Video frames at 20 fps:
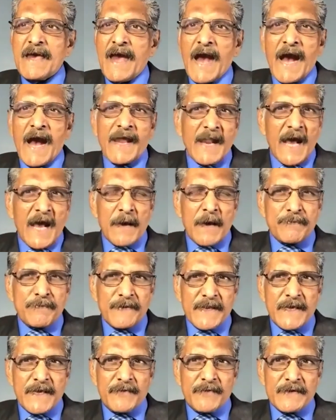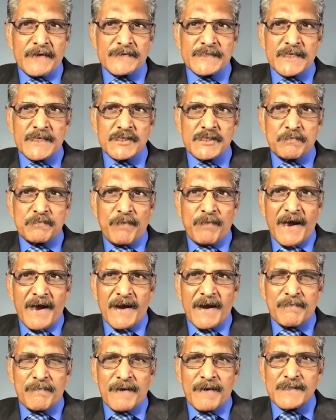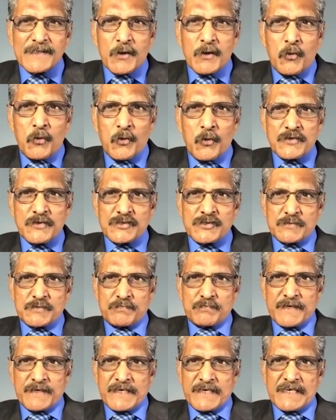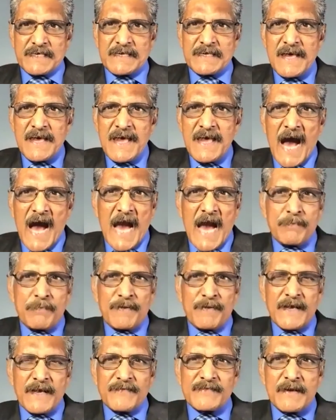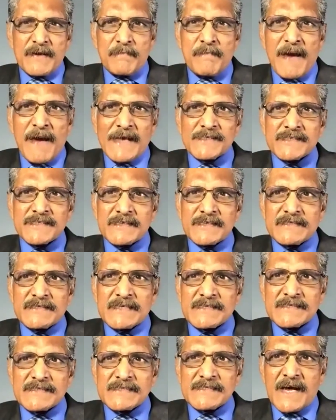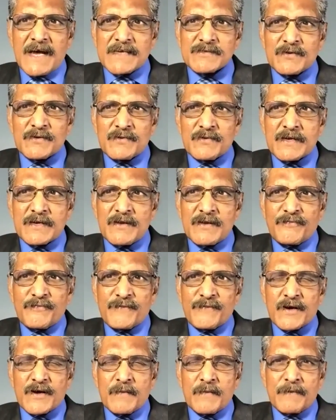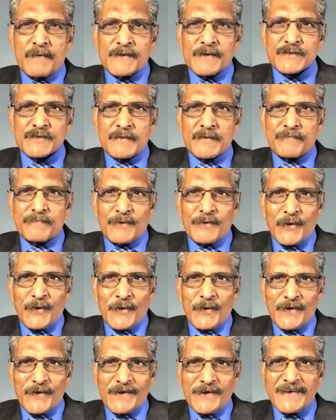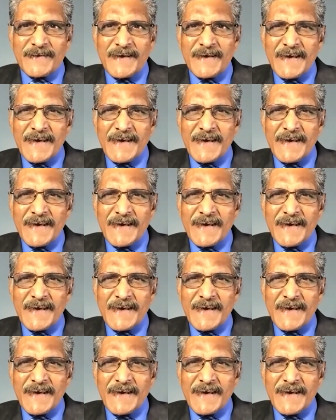And I believe he's inspired by the Holy Spirit. I believe the message is not only for Apostle Paul.